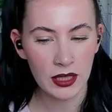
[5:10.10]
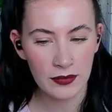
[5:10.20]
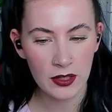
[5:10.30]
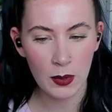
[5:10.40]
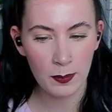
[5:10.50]
give
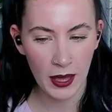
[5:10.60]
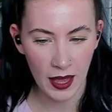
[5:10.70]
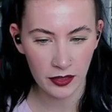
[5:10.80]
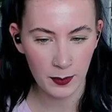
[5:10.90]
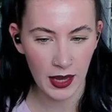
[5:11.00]
them a
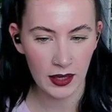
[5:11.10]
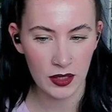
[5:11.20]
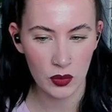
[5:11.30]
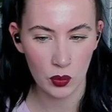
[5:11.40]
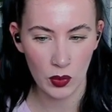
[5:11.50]
bath mat
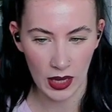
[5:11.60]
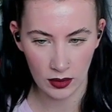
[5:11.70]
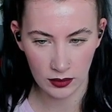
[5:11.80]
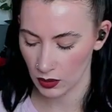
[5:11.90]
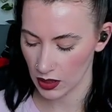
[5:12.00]
as
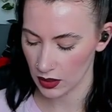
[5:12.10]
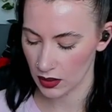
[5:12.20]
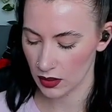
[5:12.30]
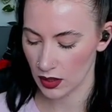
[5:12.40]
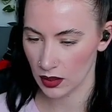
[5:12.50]
well. Okay, this
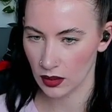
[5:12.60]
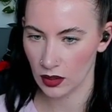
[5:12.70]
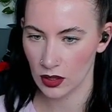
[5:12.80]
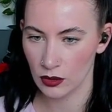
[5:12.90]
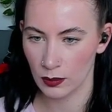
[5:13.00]
is like a
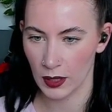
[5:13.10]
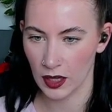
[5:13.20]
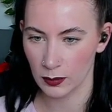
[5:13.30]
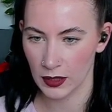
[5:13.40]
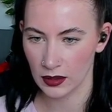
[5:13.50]
cute
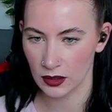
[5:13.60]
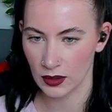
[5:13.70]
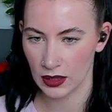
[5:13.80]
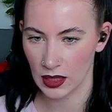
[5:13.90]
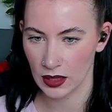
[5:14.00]
bath mat though. I
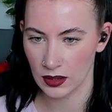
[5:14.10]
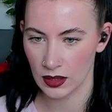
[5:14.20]
like